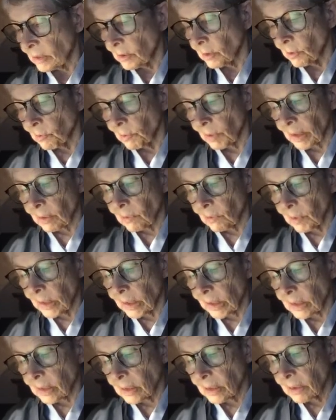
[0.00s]
know what it
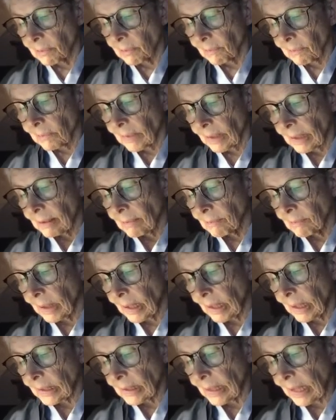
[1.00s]
was.
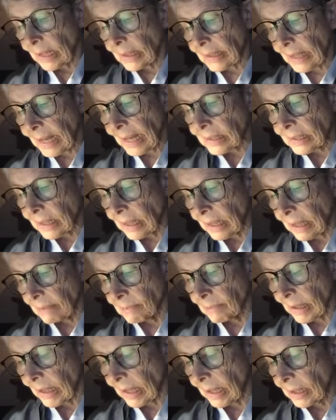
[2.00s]
But at that
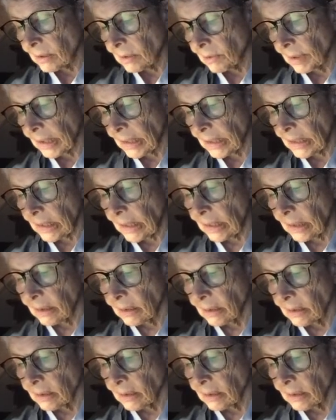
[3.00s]
time, I had no idea.